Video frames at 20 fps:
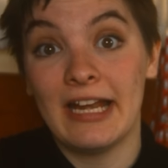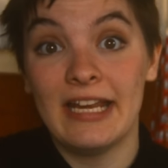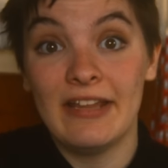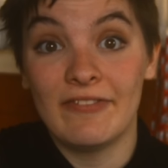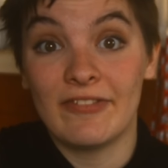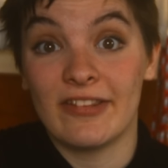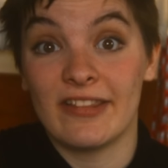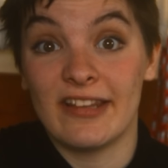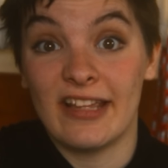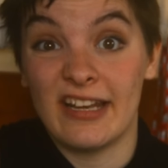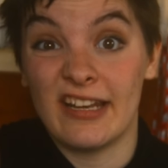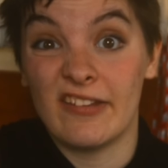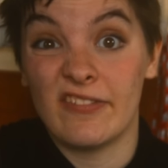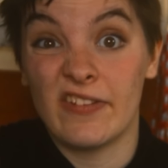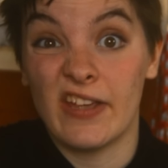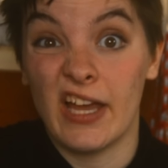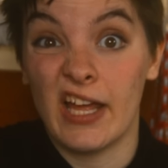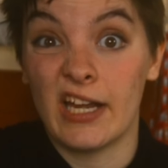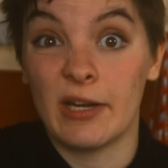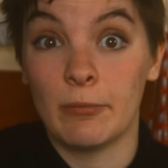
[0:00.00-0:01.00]
and even then,
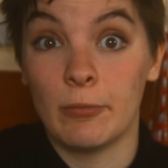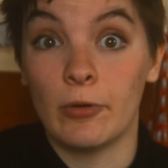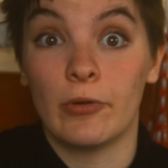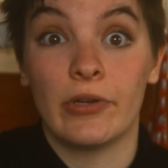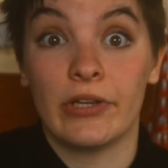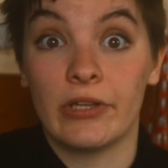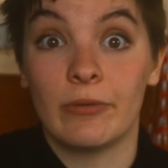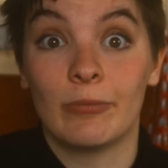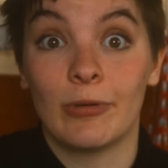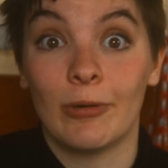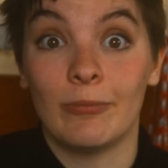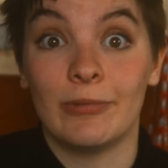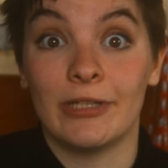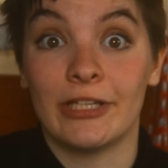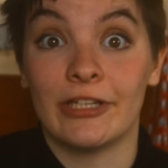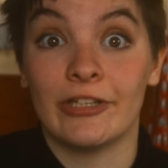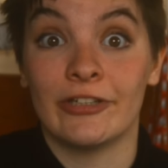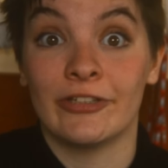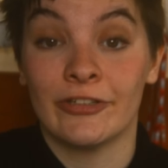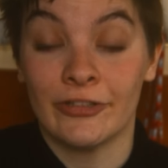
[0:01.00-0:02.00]
if you had a mooring, you
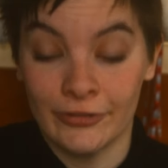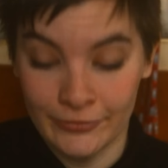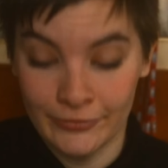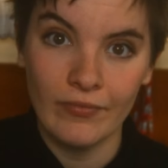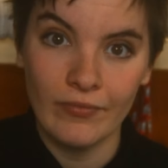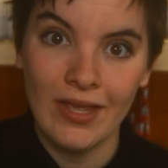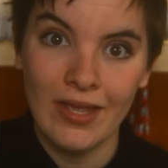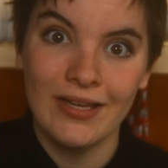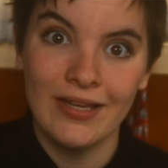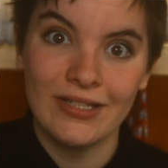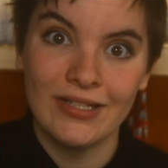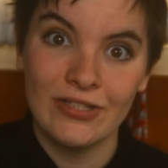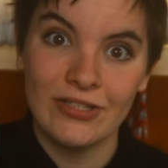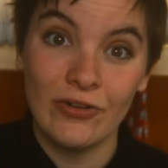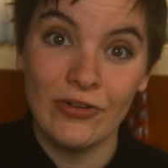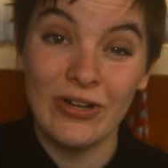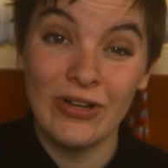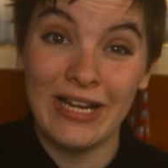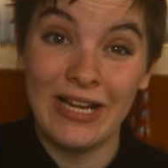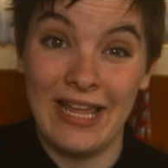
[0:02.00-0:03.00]
probably could.
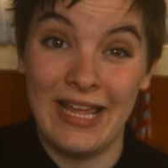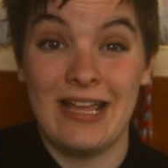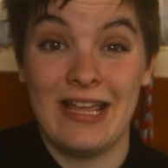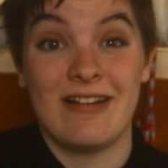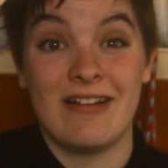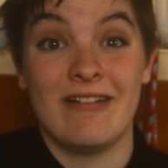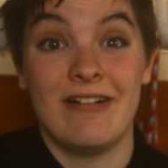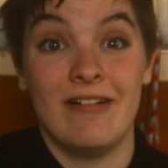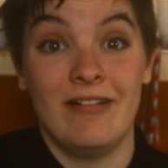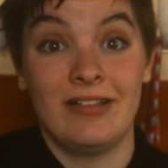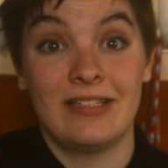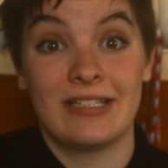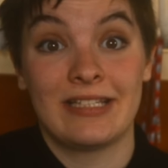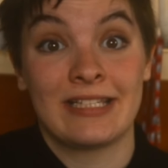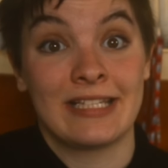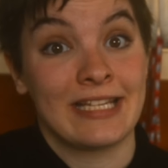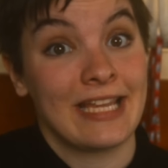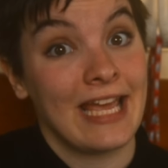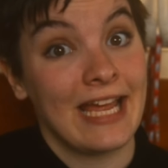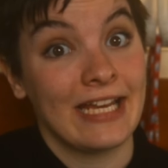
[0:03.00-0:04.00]
Scott Clegg
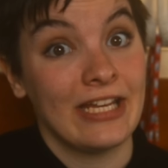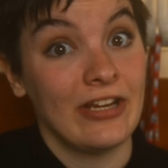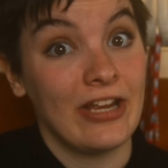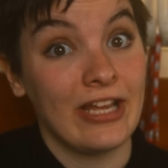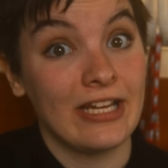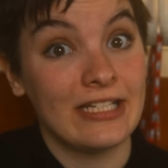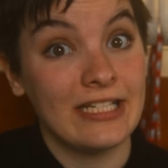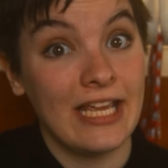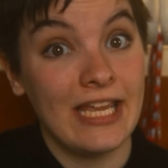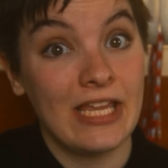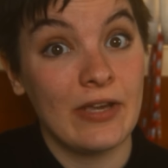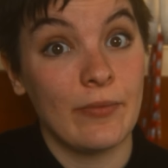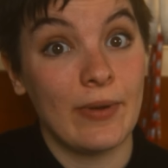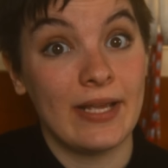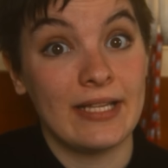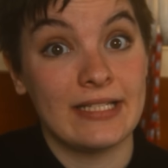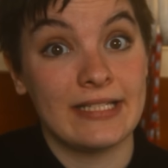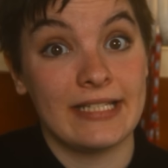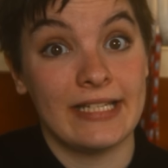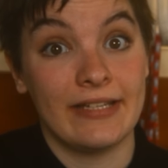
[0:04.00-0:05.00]
asks, can you get
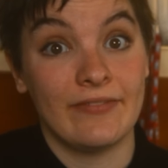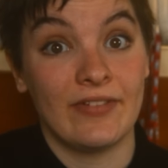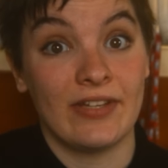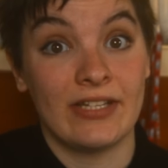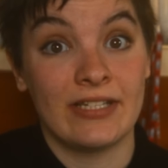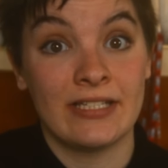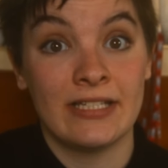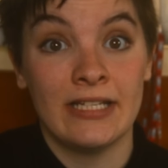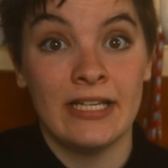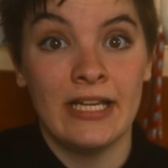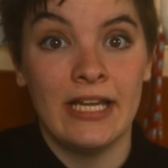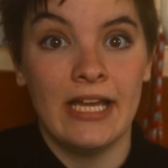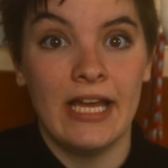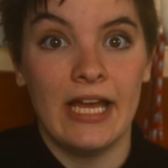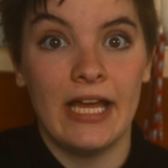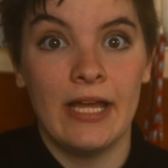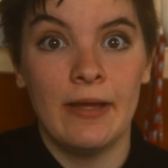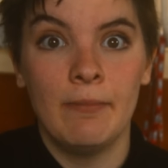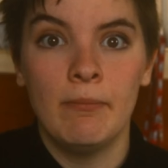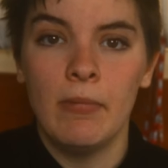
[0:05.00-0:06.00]
takeaways delivered?
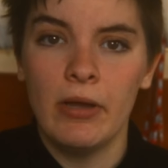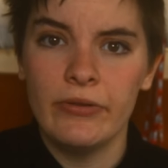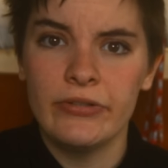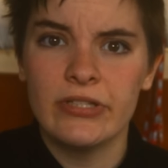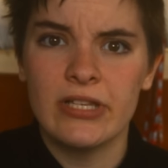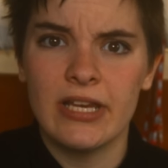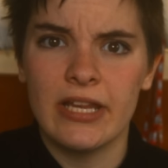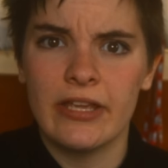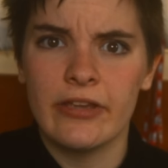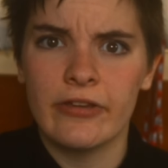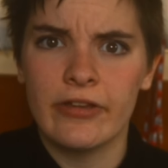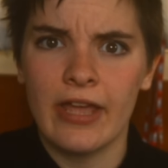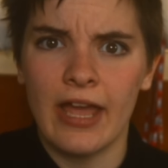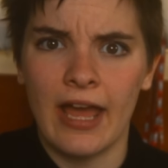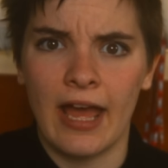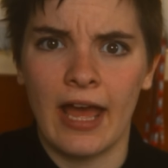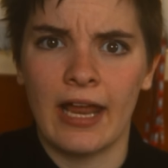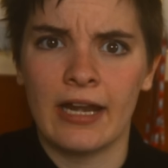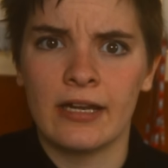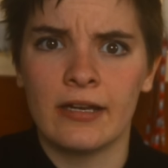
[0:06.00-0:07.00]
Uh, mostly you
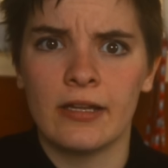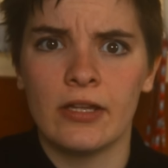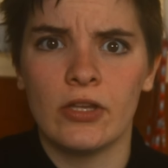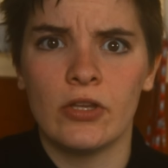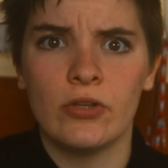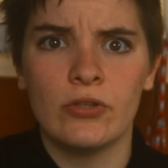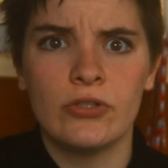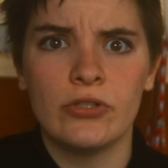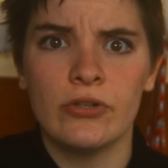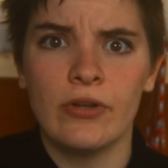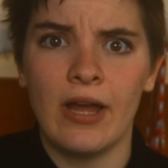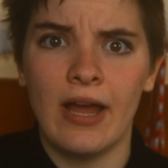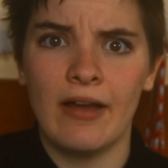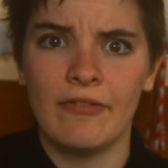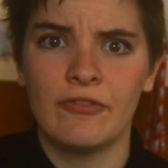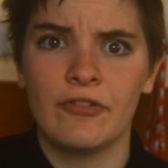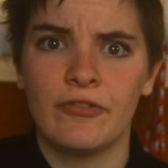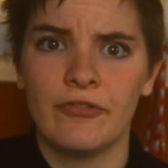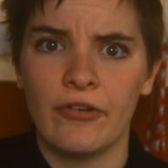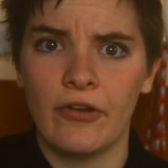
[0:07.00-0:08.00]
can. You do
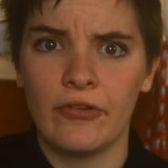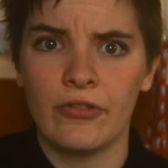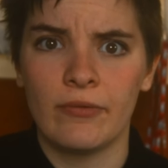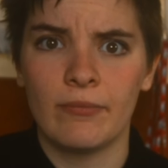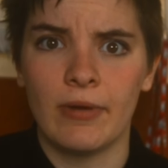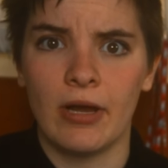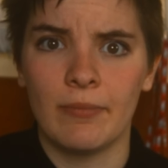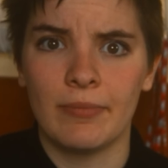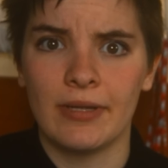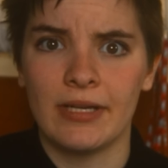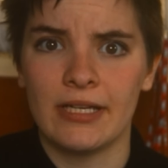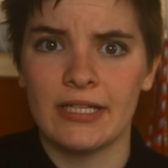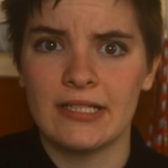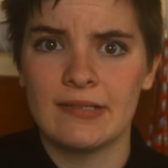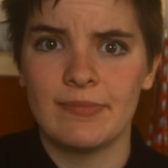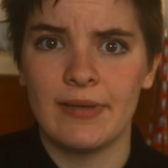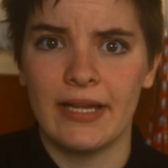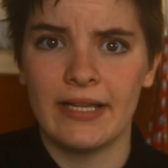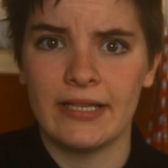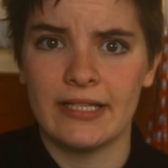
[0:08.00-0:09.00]
have to phone them up and
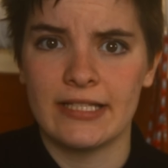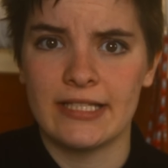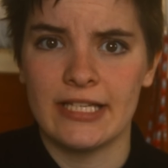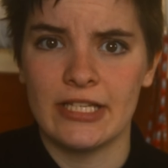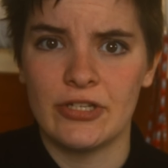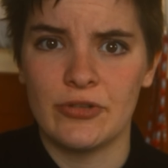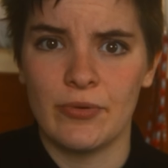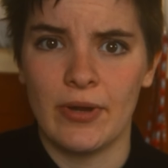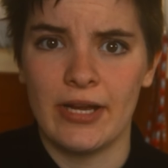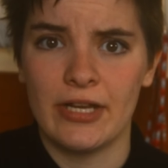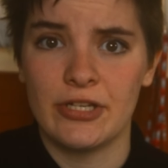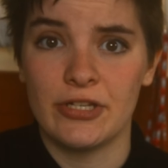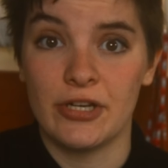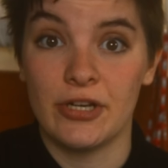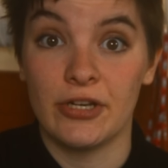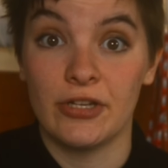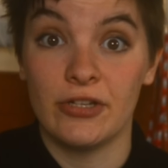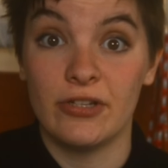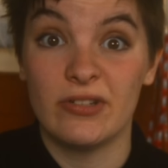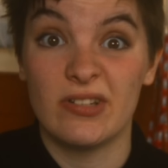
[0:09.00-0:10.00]
explain the
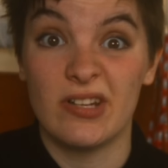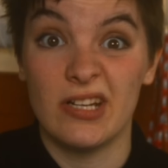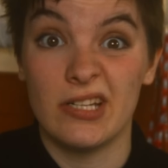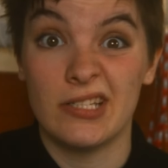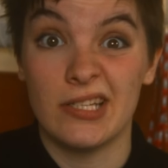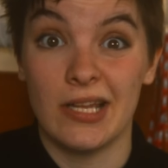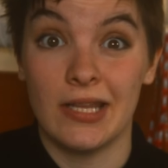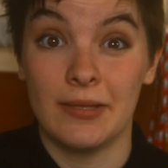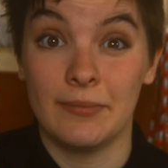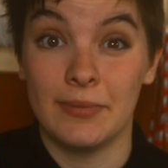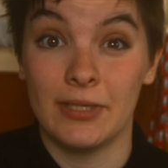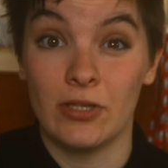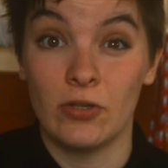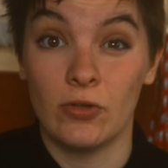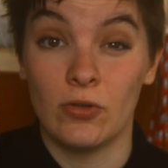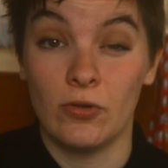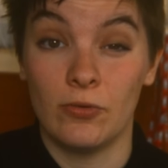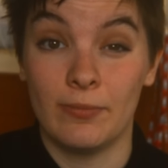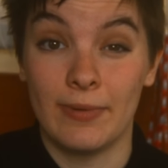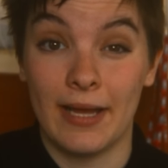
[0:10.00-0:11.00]
situation and usually send them a
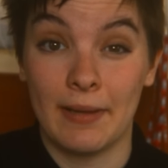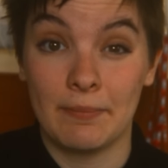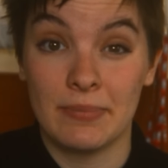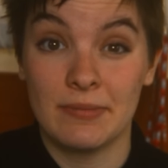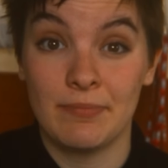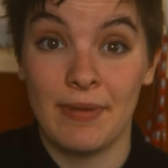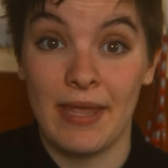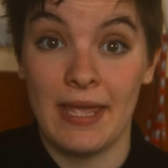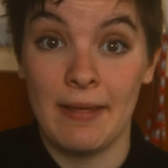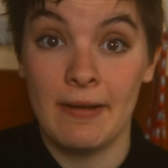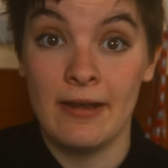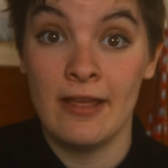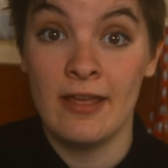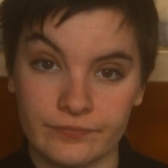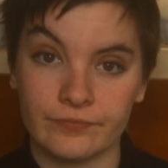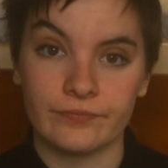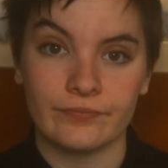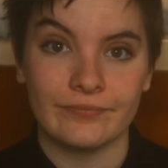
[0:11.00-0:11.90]
Google Maps pin.